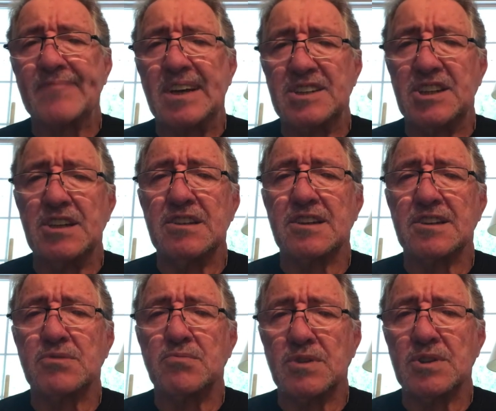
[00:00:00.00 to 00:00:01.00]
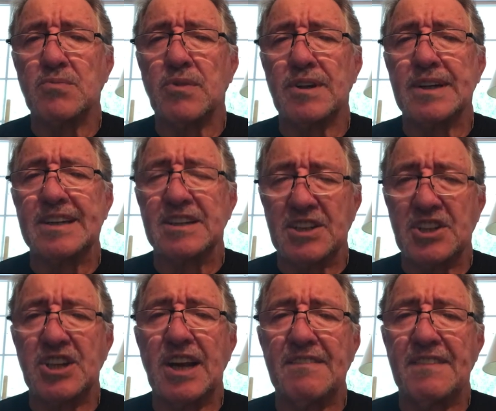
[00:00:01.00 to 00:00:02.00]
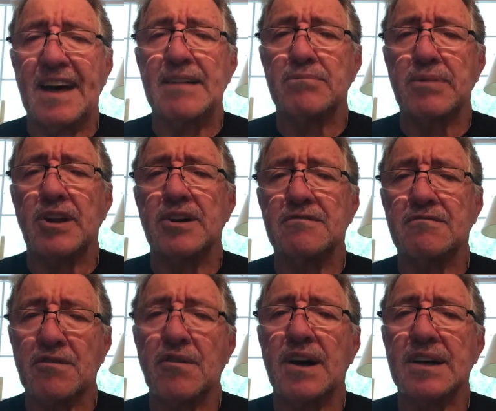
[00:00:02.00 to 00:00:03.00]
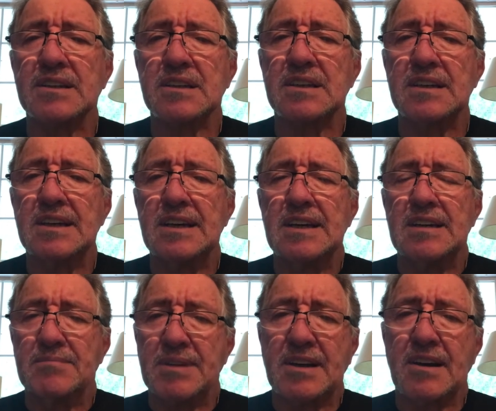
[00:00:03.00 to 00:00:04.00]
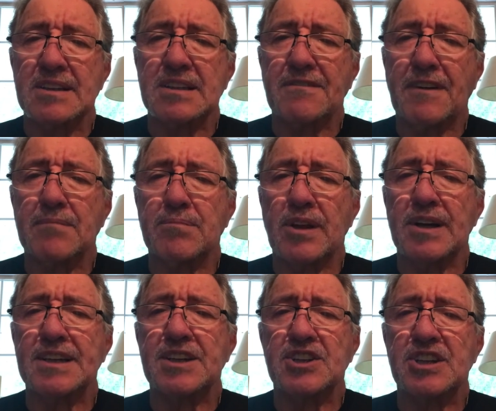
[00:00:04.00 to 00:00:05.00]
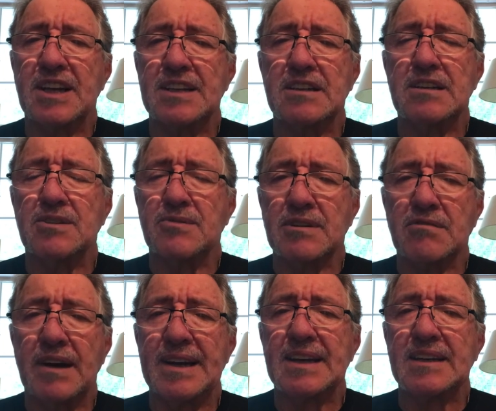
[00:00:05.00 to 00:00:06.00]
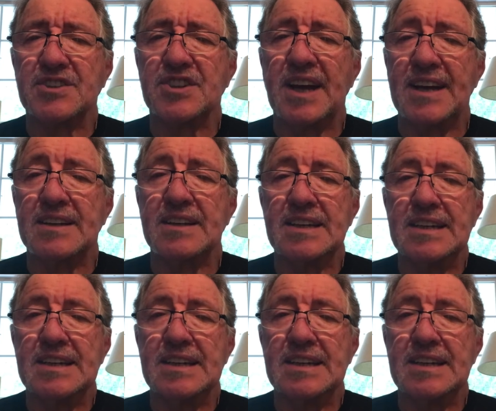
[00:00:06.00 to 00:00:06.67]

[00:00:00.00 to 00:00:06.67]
Jesus was willing to shed that blood for us, because if our blood is shed to a great extent,